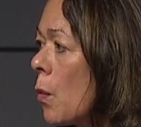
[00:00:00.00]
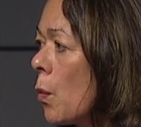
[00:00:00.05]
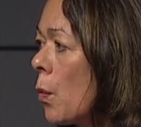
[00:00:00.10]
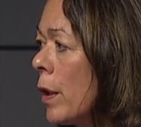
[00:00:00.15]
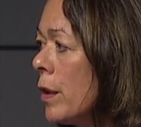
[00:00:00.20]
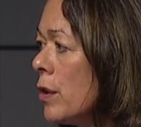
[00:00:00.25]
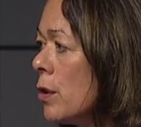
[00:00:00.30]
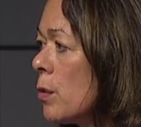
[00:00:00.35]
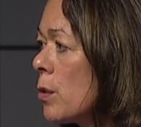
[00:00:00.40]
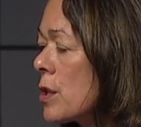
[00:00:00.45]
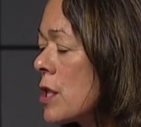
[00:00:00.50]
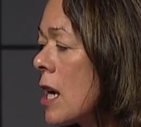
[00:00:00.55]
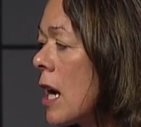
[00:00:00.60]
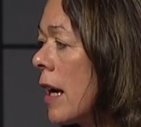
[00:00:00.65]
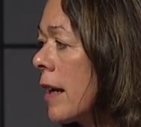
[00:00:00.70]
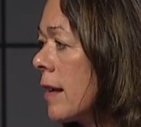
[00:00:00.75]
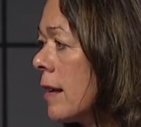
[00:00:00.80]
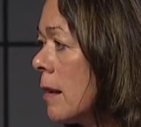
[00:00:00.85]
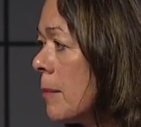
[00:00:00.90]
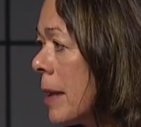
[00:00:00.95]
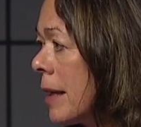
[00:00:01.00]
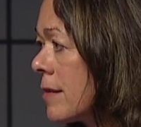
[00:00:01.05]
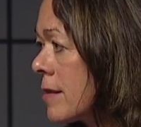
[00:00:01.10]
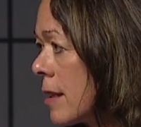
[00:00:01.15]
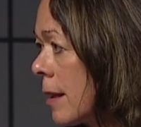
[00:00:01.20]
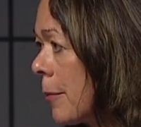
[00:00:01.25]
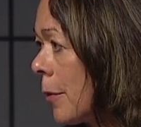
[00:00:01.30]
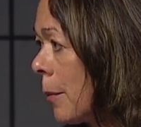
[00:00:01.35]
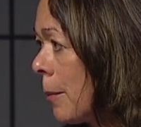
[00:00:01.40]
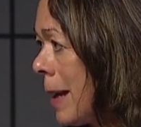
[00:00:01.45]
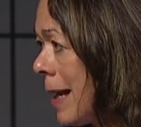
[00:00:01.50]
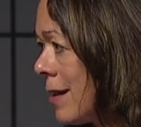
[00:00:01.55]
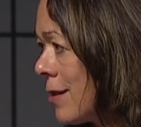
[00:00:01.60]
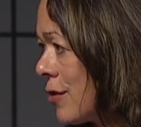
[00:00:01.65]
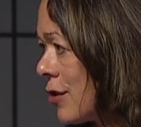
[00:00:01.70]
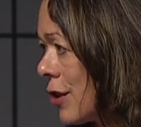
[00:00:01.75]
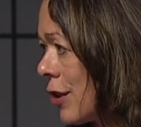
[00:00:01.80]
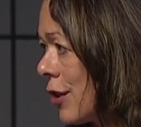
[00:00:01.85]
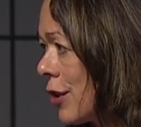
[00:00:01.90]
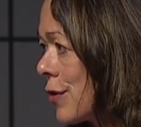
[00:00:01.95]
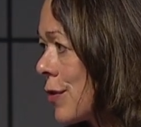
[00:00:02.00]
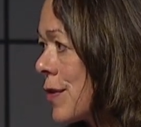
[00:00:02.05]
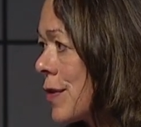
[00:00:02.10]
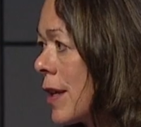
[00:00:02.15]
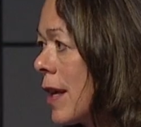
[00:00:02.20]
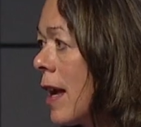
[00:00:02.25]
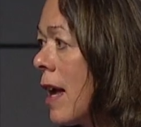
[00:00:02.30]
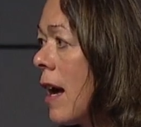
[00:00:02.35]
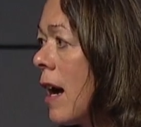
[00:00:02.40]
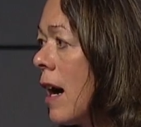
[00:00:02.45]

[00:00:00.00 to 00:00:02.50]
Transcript: when you were talking about double majors,